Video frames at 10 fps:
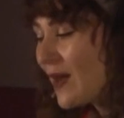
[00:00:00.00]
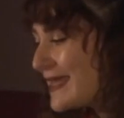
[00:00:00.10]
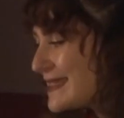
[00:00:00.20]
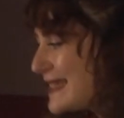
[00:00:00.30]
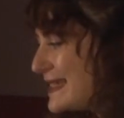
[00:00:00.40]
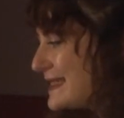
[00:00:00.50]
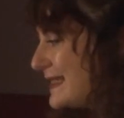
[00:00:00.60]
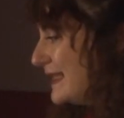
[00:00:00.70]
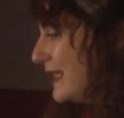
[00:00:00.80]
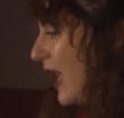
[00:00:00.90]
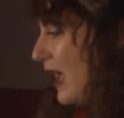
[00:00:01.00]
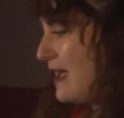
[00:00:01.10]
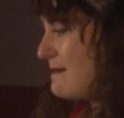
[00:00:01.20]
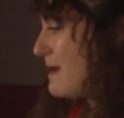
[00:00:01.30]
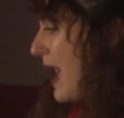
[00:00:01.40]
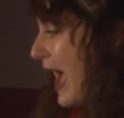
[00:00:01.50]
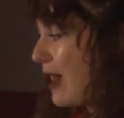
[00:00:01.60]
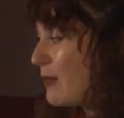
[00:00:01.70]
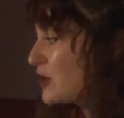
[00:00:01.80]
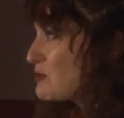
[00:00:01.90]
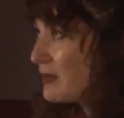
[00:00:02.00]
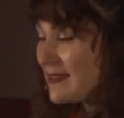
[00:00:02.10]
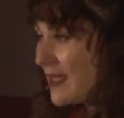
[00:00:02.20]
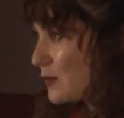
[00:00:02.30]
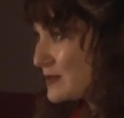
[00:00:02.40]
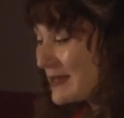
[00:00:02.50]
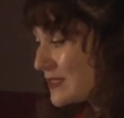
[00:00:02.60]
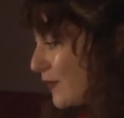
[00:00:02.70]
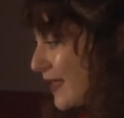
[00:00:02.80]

added, how much money they were spending on the